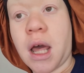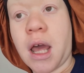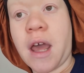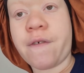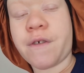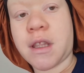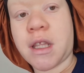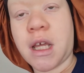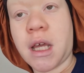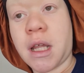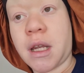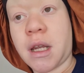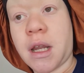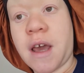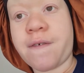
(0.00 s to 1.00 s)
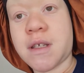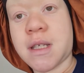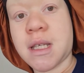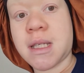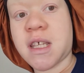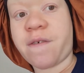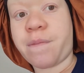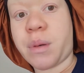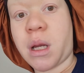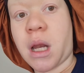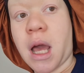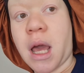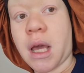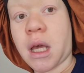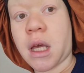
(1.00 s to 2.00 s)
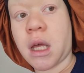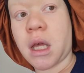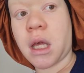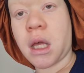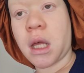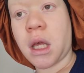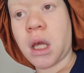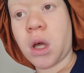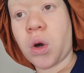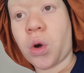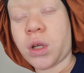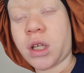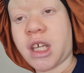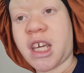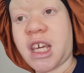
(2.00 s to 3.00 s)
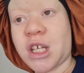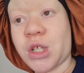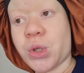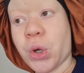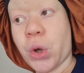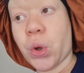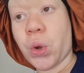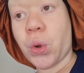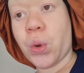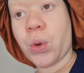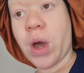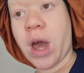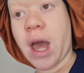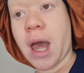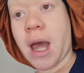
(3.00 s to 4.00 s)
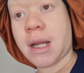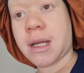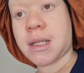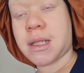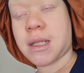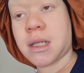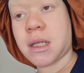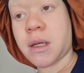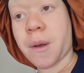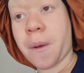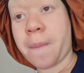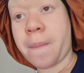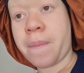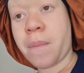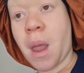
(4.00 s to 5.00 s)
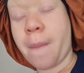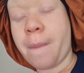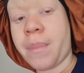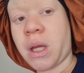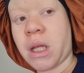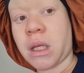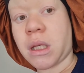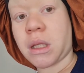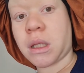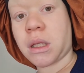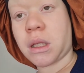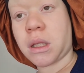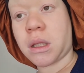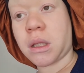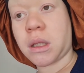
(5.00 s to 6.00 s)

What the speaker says: everything, ever since I've been like on keto and been